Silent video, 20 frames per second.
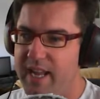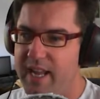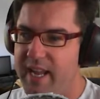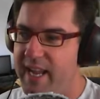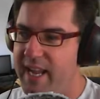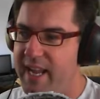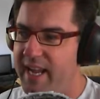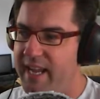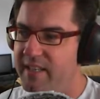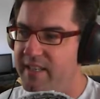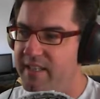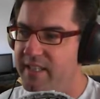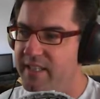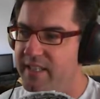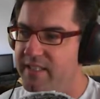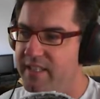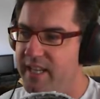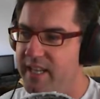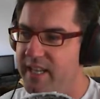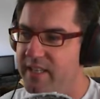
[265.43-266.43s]
and
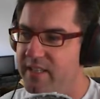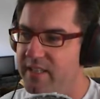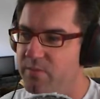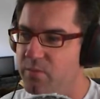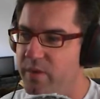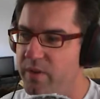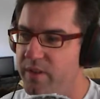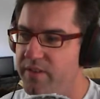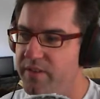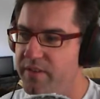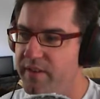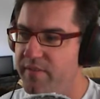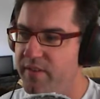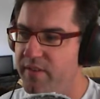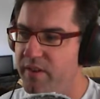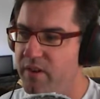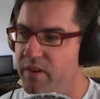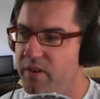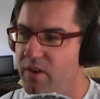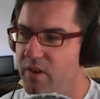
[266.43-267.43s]
this is with diff
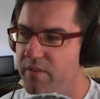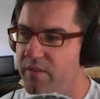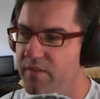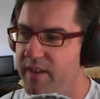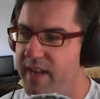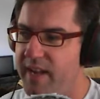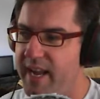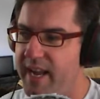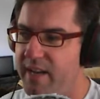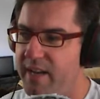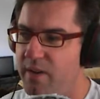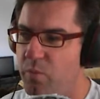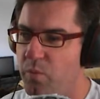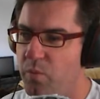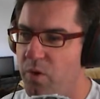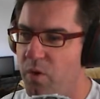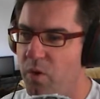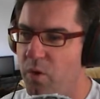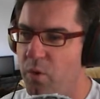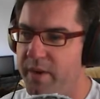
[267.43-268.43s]
lock off and
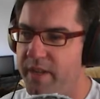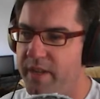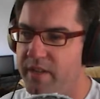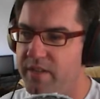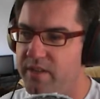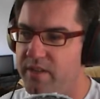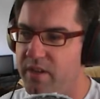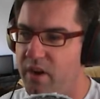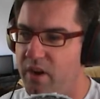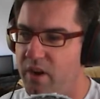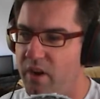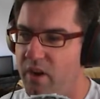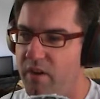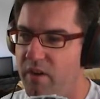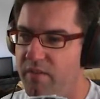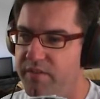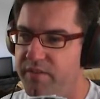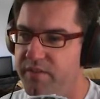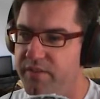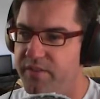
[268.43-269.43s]
all wheels
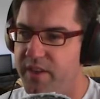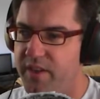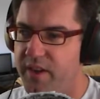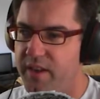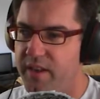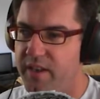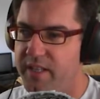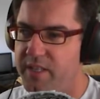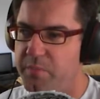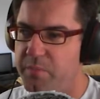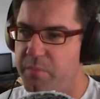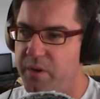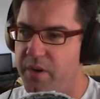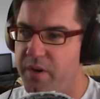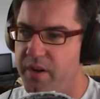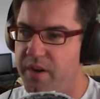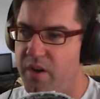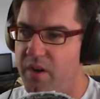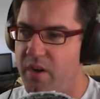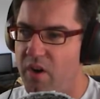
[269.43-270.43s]
off. So let's put
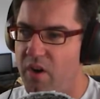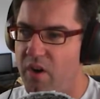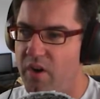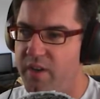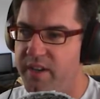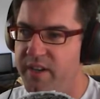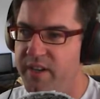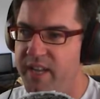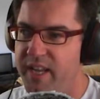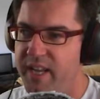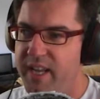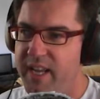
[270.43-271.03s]
it on,